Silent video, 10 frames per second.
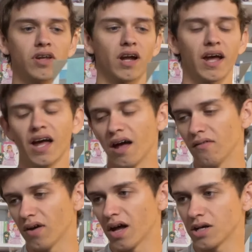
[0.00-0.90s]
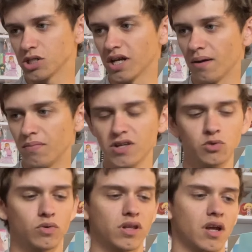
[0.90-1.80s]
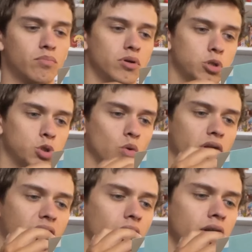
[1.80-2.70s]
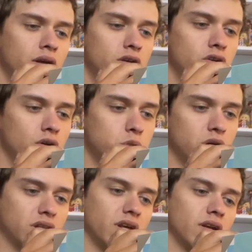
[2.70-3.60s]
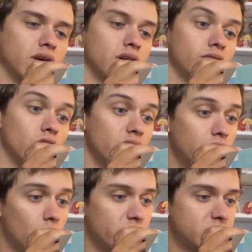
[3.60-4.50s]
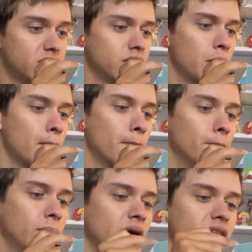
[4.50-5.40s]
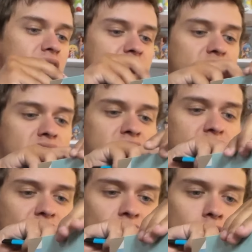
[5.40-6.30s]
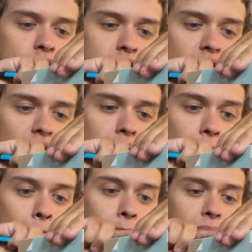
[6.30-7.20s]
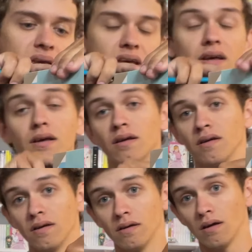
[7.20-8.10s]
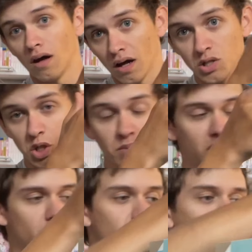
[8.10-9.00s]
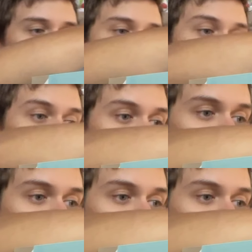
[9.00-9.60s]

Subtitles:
that I have. I actually have this one that I put a short out. You can go check that out if you're interested. But this is the first like big Hatsune Miku figure that I do